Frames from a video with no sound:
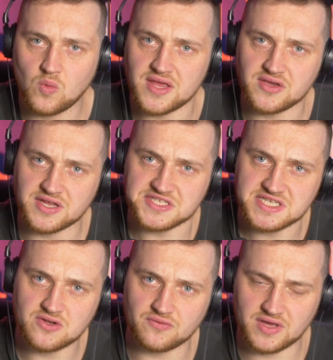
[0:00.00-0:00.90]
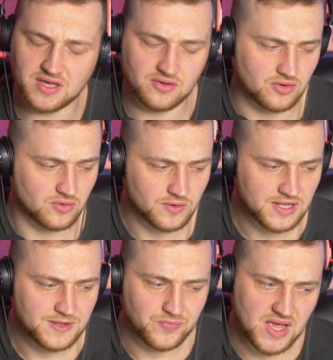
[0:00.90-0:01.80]
where you can see your
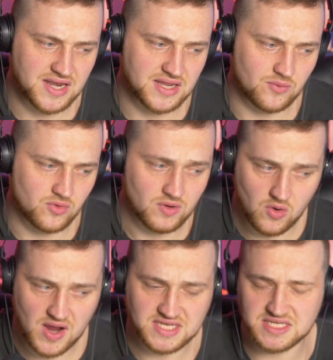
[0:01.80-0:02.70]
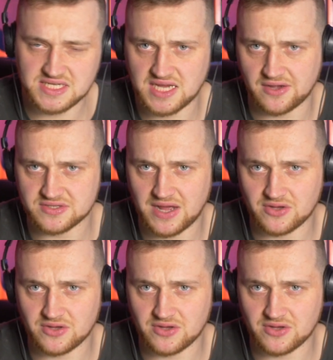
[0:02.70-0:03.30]
vehicle and it will request details.